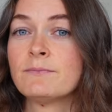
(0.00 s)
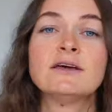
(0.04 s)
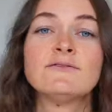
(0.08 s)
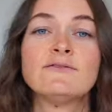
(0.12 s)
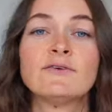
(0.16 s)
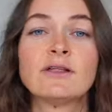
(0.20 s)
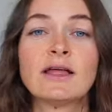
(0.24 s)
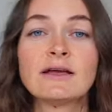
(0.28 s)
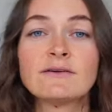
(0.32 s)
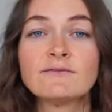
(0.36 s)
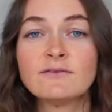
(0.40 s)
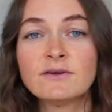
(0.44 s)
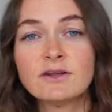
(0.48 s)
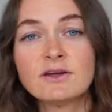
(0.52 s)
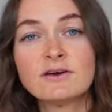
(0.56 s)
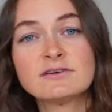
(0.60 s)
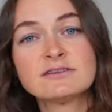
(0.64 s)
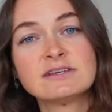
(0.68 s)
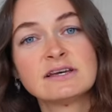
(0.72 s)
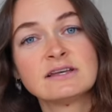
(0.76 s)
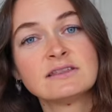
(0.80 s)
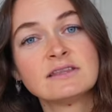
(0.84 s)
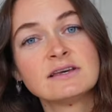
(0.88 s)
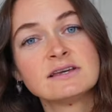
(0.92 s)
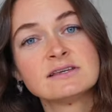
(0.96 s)
If you like
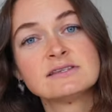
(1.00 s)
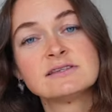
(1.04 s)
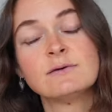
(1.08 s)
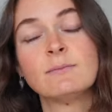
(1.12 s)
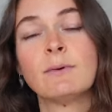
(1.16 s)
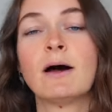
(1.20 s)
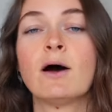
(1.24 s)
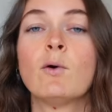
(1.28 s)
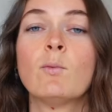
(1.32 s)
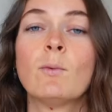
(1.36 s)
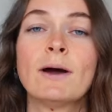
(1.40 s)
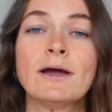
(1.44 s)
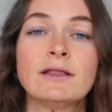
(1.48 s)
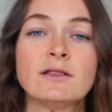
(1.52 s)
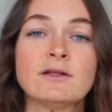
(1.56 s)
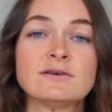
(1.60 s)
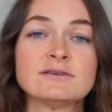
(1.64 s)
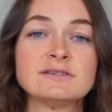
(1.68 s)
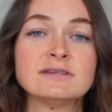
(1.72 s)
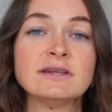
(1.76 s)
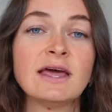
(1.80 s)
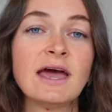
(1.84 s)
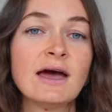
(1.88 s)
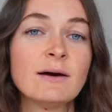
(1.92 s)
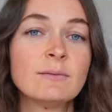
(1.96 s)
videos like this about weight
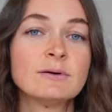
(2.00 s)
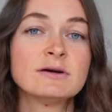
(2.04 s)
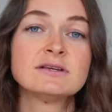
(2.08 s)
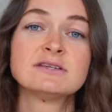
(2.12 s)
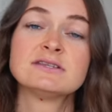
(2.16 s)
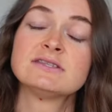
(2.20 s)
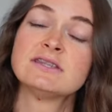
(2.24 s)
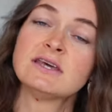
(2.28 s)
loss and habits,